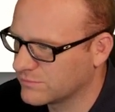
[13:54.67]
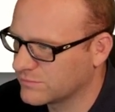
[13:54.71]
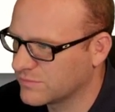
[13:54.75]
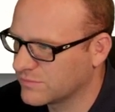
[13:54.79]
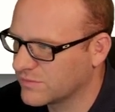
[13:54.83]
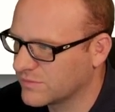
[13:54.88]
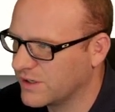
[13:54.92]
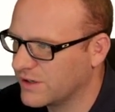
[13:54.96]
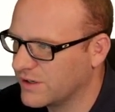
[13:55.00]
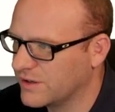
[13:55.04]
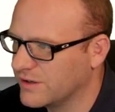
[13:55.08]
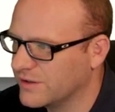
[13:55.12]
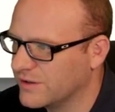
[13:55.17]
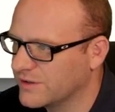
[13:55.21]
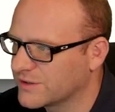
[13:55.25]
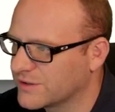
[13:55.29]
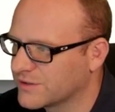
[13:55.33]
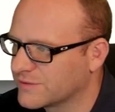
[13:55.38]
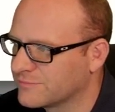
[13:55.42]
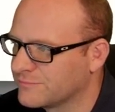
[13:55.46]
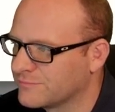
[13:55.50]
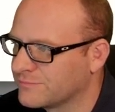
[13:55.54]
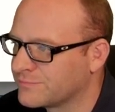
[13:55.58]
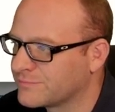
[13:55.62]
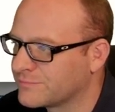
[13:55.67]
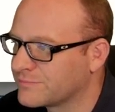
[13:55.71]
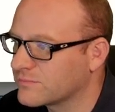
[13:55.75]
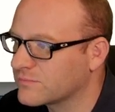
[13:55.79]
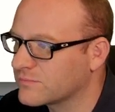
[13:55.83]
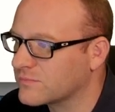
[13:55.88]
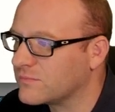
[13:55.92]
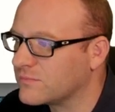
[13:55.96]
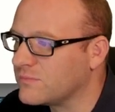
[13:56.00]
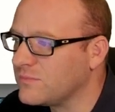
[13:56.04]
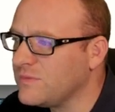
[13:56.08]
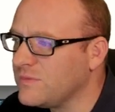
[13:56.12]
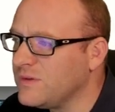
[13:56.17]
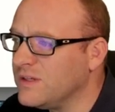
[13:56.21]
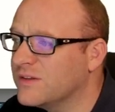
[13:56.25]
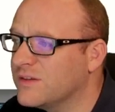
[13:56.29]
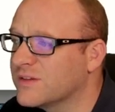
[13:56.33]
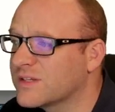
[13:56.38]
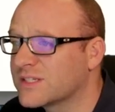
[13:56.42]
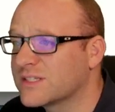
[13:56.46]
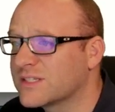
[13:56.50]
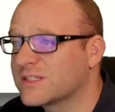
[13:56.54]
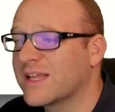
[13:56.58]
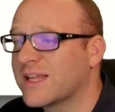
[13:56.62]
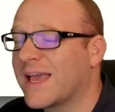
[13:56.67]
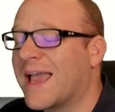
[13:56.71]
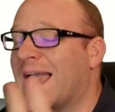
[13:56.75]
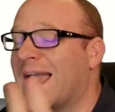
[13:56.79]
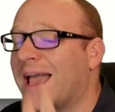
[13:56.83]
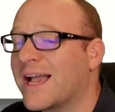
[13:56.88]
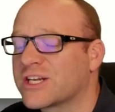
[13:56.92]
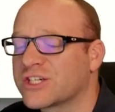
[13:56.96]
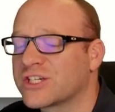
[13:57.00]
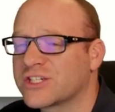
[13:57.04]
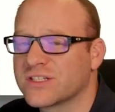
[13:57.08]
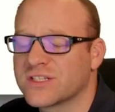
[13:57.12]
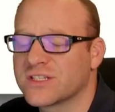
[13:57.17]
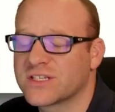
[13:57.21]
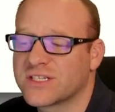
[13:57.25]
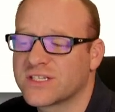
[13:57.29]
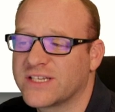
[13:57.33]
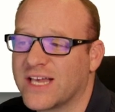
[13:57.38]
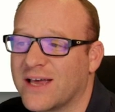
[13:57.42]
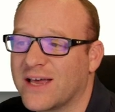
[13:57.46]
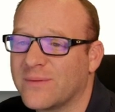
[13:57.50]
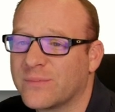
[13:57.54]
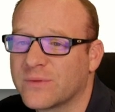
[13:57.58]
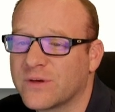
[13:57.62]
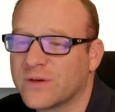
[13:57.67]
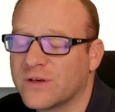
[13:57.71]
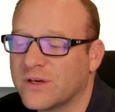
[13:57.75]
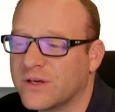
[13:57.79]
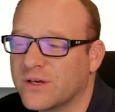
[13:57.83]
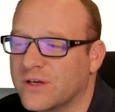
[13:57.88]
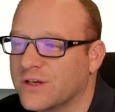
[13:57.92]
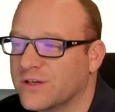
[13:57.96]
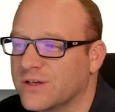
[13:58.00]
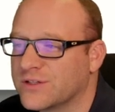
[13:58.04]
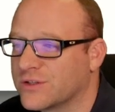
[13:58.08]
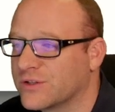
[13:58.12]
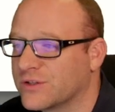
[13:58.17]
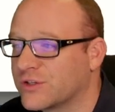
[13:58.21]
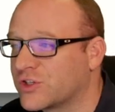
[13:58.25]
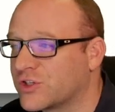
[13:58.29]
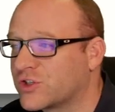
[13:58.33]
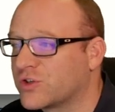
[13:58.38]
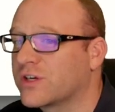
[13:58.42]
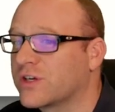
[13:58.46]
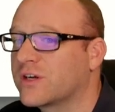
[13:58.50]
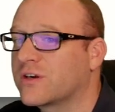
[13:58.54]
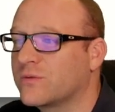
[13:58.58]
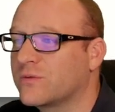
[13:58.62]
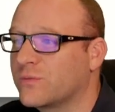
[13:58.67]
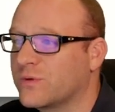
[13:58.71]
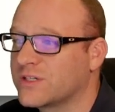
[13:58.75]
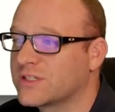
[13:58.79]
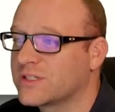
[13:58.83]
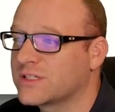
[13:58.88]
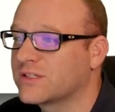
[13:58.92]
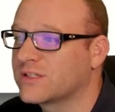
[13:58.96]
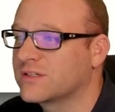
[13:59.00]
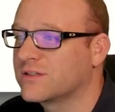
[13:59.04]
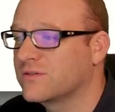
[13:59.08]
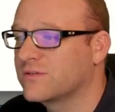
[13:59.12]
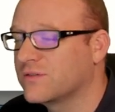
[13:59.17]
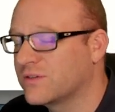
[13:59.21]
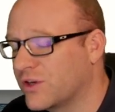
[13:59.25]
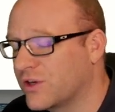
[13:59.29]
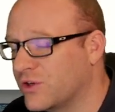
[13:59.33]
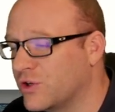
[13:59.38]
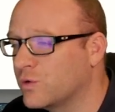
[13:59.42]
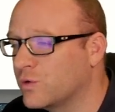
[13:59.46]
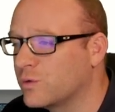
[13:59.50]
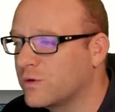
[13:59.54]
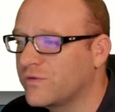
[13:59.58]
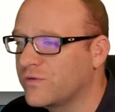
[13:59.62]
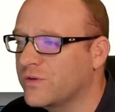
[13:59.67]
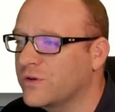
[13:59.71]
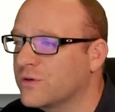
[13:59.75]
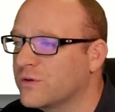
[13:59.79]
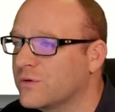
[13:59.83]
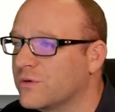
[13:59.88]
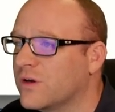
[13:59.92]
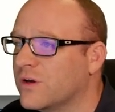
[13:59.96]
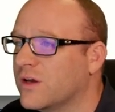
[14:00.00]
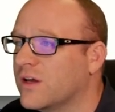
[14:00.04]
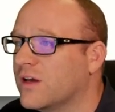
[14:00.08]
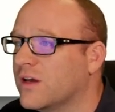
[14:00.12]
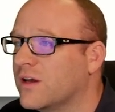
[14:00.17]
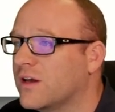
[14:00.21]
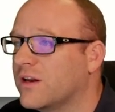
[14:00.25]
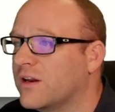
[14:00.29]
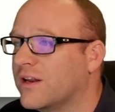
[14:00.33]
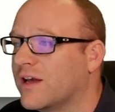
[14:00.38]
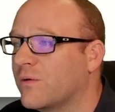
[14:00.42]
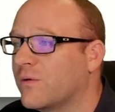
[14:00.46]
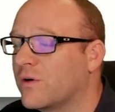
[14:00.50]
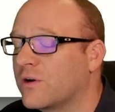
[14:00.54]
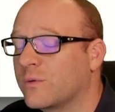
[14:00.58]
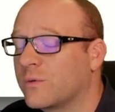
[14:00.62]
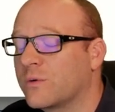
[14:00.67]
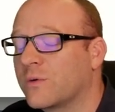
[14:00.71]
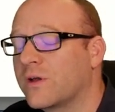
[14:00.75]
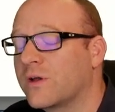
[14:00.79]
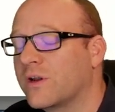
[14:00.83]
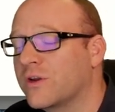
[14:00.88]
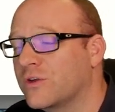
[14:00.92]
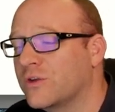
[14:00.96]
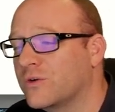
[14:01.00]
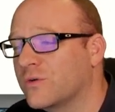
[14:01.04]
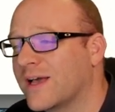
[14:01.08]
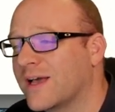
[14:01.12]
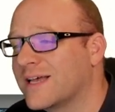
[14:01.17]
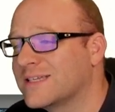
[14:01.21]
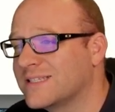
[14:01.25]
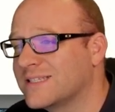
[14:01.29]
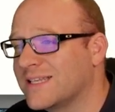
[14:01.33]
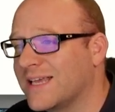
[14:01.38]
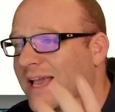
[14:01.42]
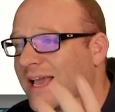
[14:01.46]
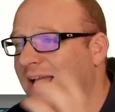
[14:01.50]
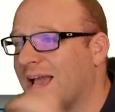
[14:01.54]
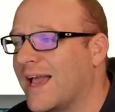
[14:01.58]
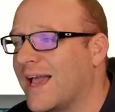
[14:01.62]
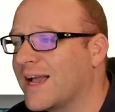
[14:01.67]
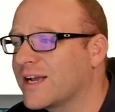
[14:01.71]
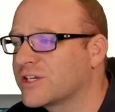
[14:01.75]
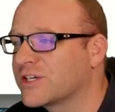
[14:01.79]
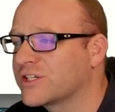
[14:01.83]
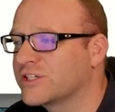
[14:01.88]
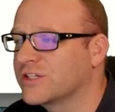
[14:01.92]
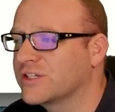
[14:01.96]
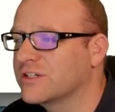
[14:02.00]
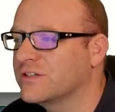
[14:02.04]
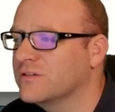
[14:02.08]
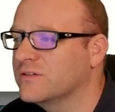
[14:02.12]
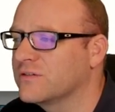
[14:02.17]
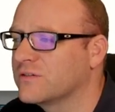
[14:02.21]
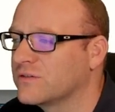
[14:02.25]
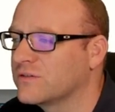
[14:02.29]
There it is. This is the action step. So the trigger was a new review. Now what do we want to do as the action?